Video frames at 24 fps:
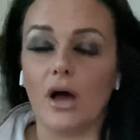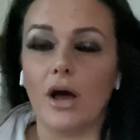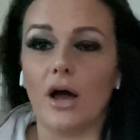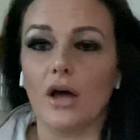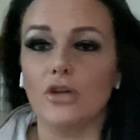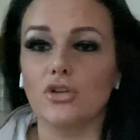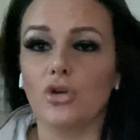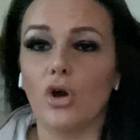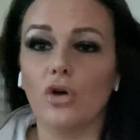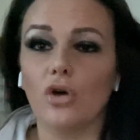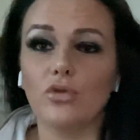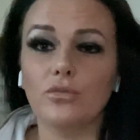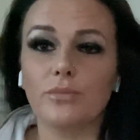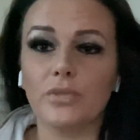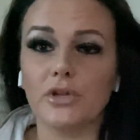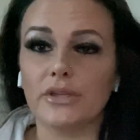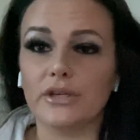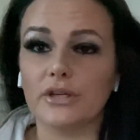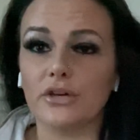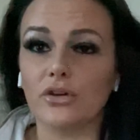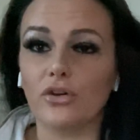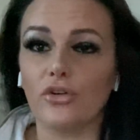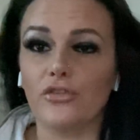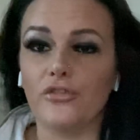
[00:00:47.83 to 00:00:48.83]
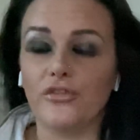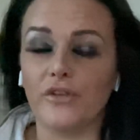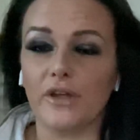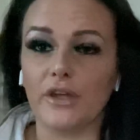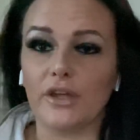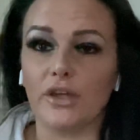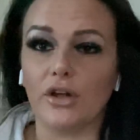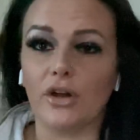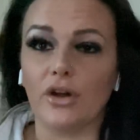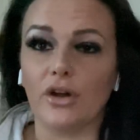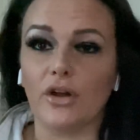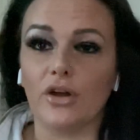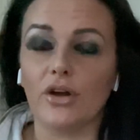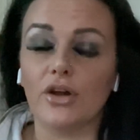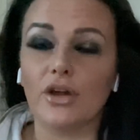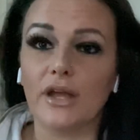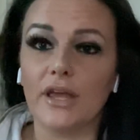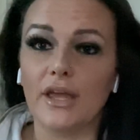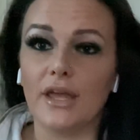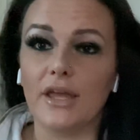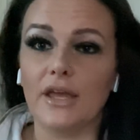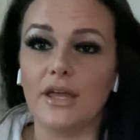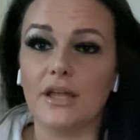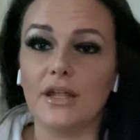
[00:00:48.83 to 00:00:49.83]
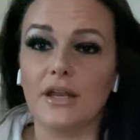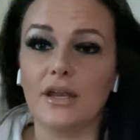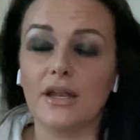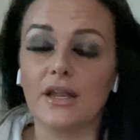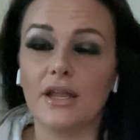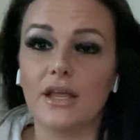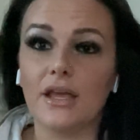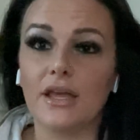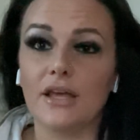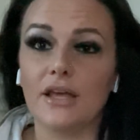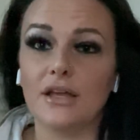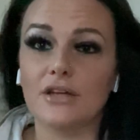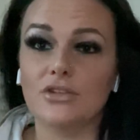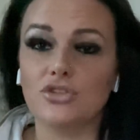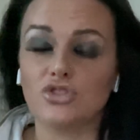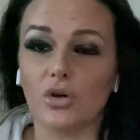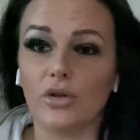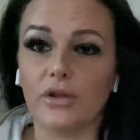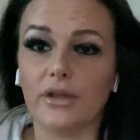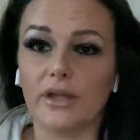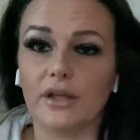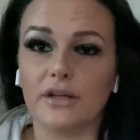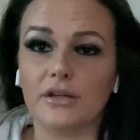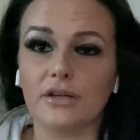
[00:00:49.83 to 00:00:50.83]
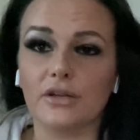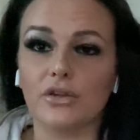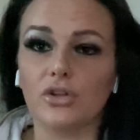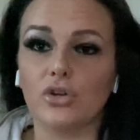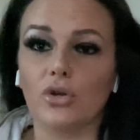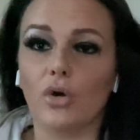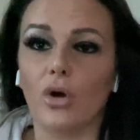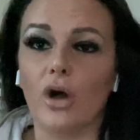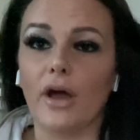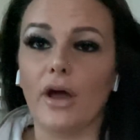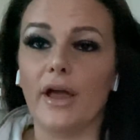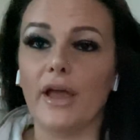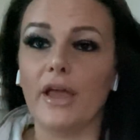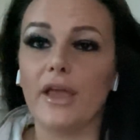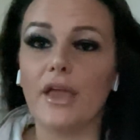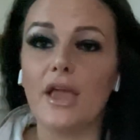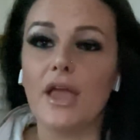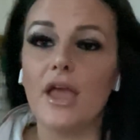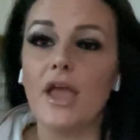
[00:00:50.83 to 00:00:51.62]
known political figure in Joliet, Illinois.